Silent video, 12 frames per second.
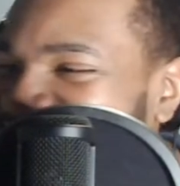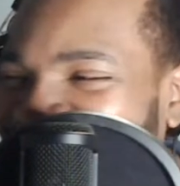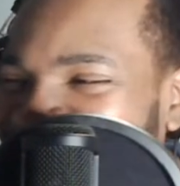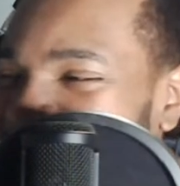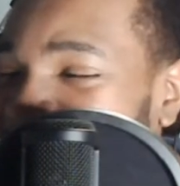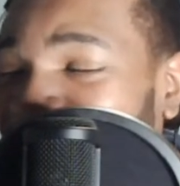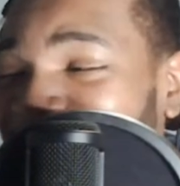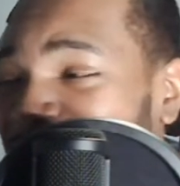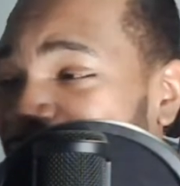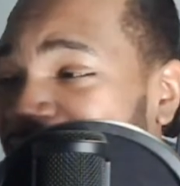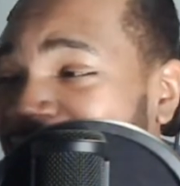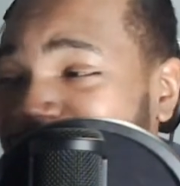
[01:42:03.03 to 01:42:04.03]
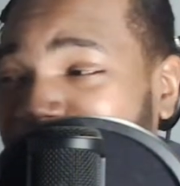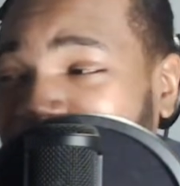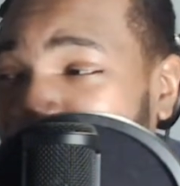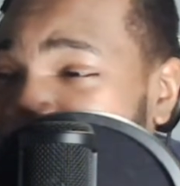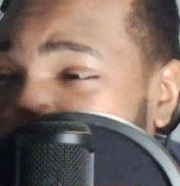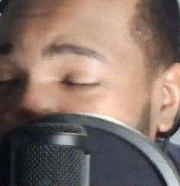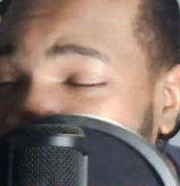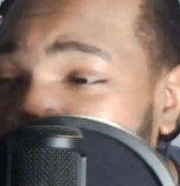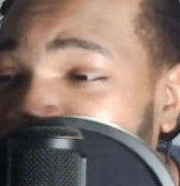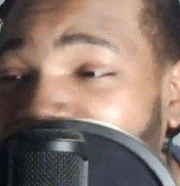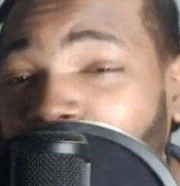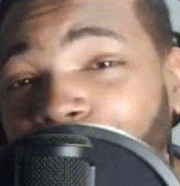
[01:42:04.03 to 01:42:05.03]
No OnlyFans. But
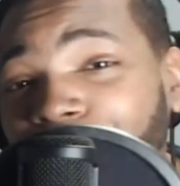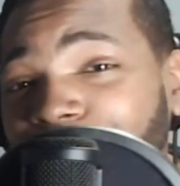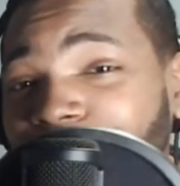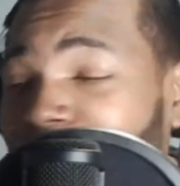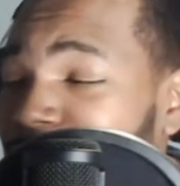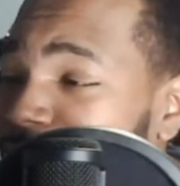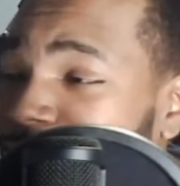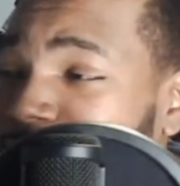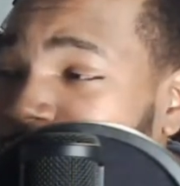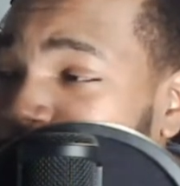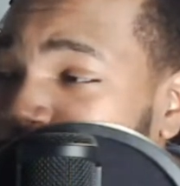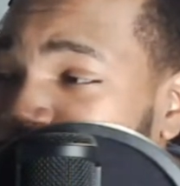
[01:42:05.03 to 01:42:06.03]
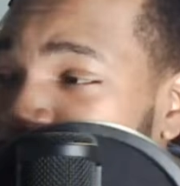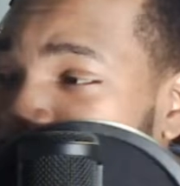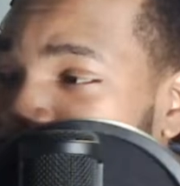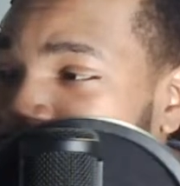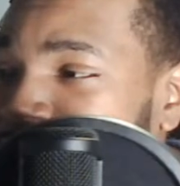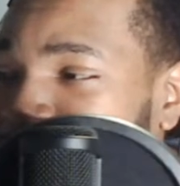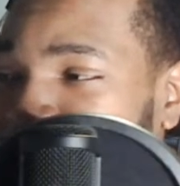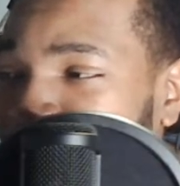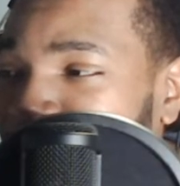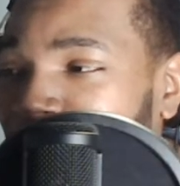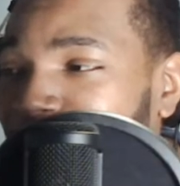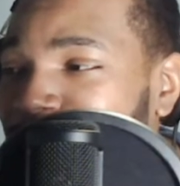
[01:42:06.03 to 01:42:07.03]
I will tell you this though. If
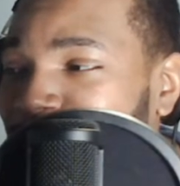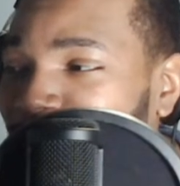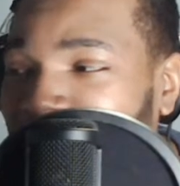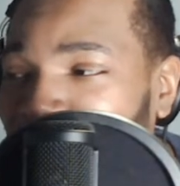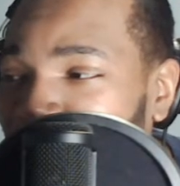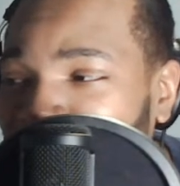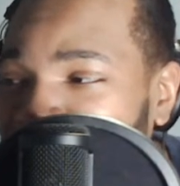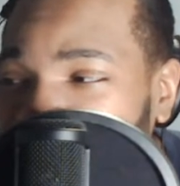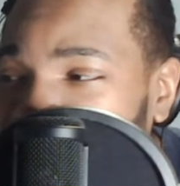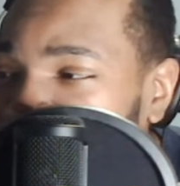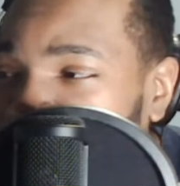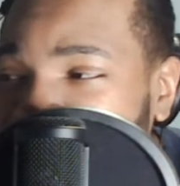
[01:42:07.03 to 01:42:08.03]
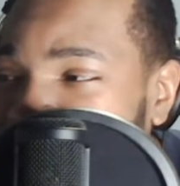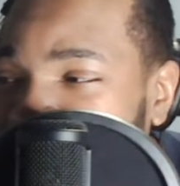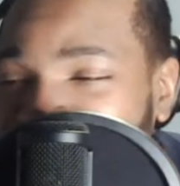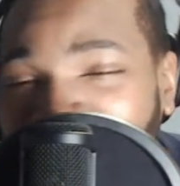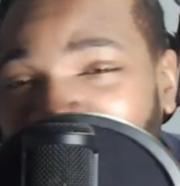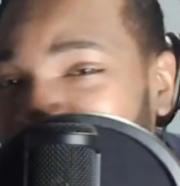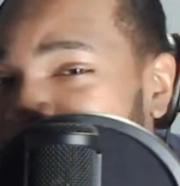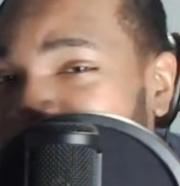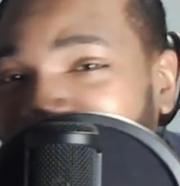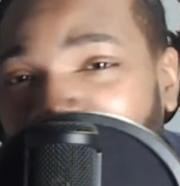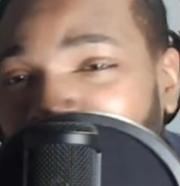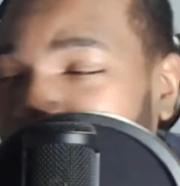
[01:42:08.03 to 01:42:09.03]
I was for whatever reason to even think
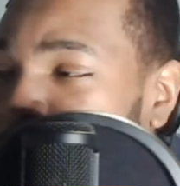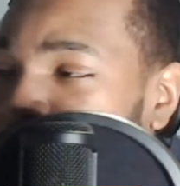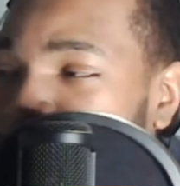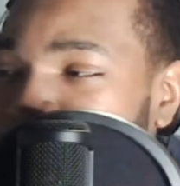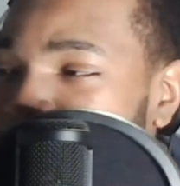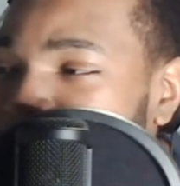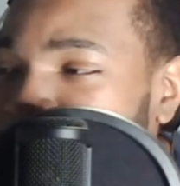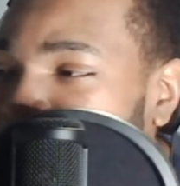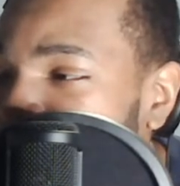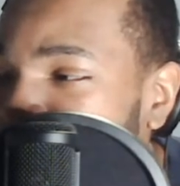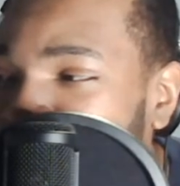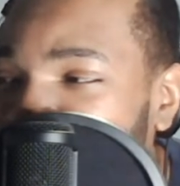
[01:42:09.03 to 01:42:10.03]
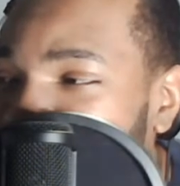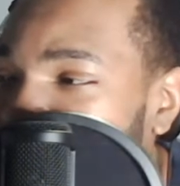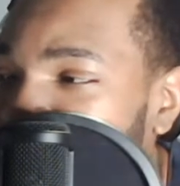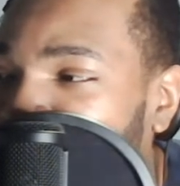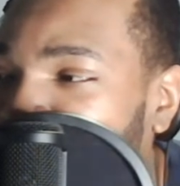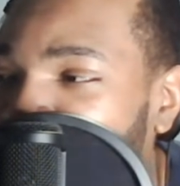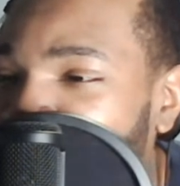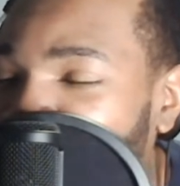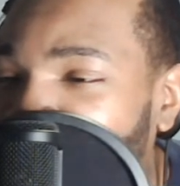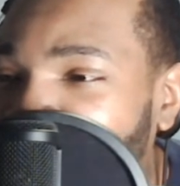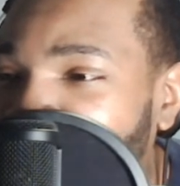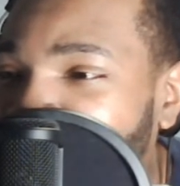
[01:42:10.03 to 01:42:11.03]
about trying to do something on
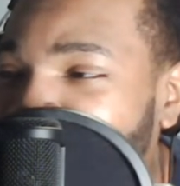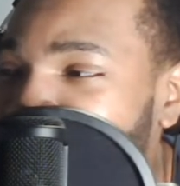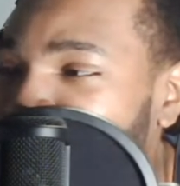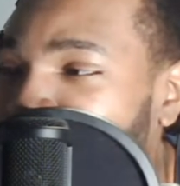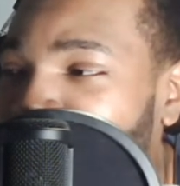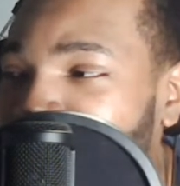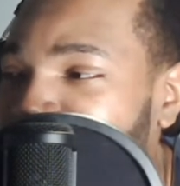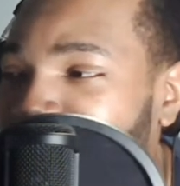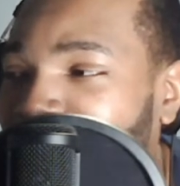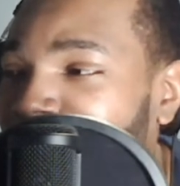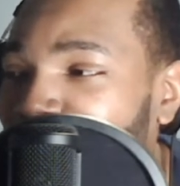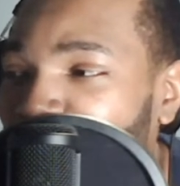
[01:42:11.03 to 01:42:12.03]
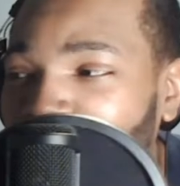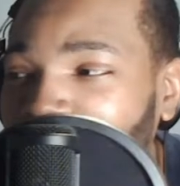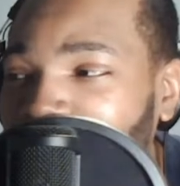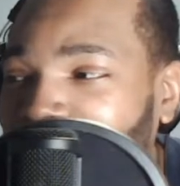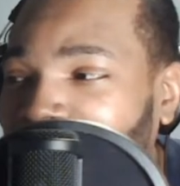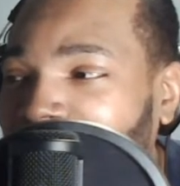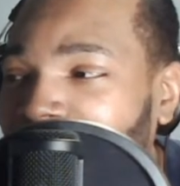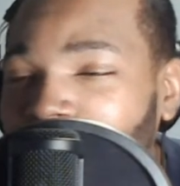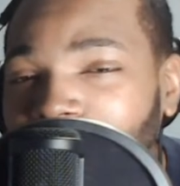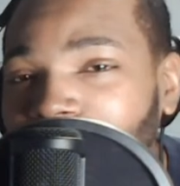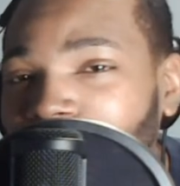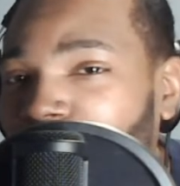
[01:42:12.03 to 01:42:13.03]
OnlyFans, it would be like
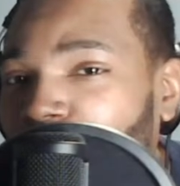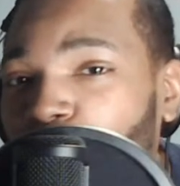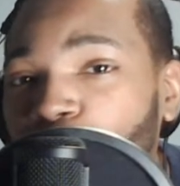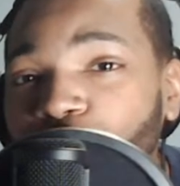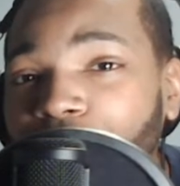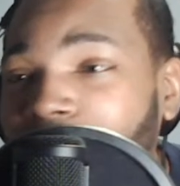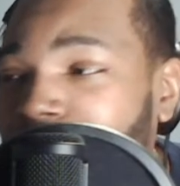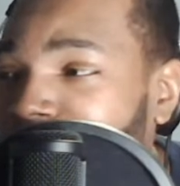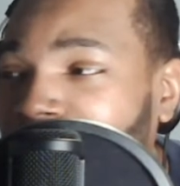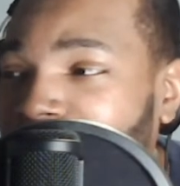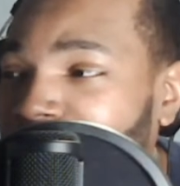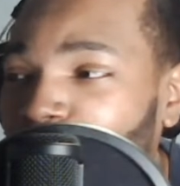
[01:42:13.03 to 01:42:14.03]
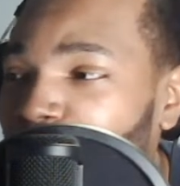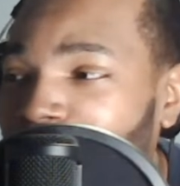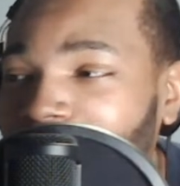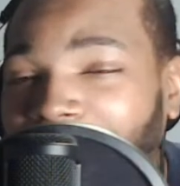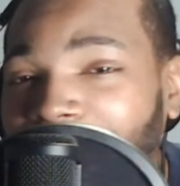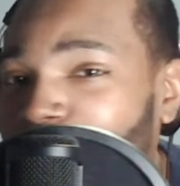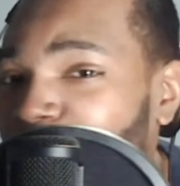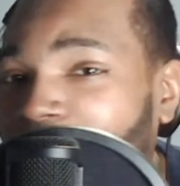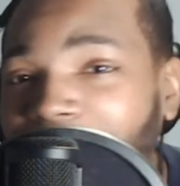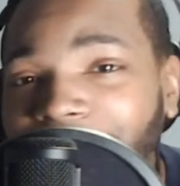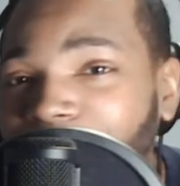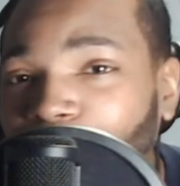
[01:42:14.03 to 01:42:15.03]
crazy. Like it would be like
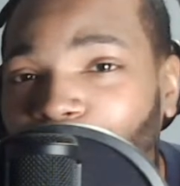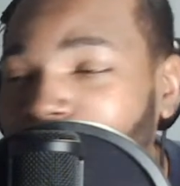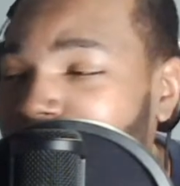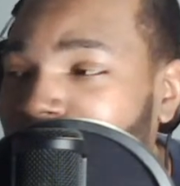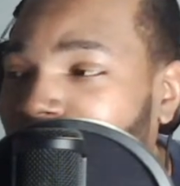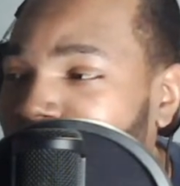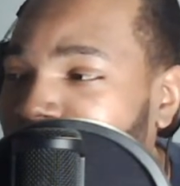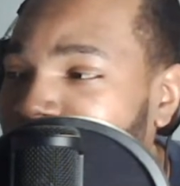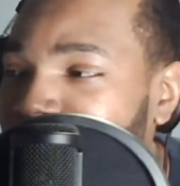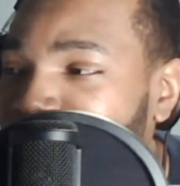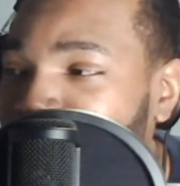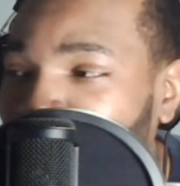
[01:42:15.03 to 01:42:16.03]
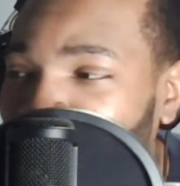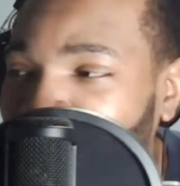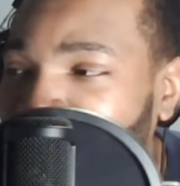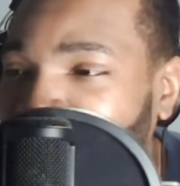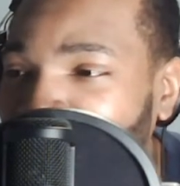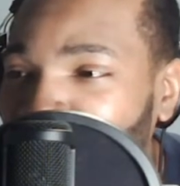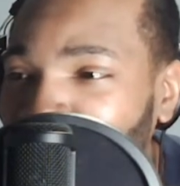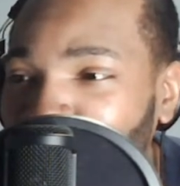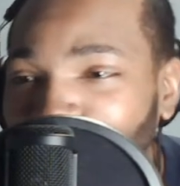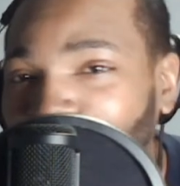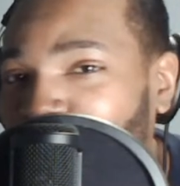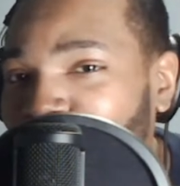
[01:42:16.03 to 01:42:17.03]
Vegas only stuff, like stuff that like people
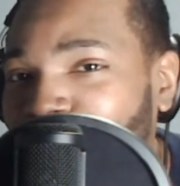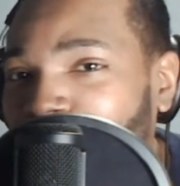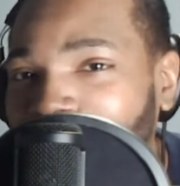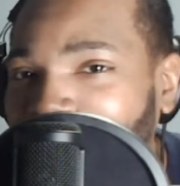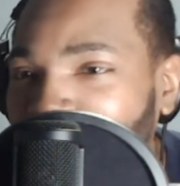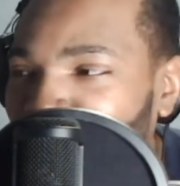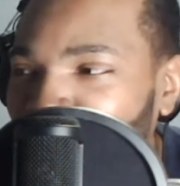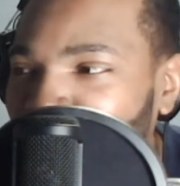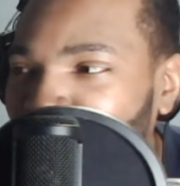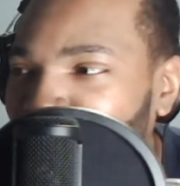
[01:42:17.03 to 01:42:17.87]
don't talk, like what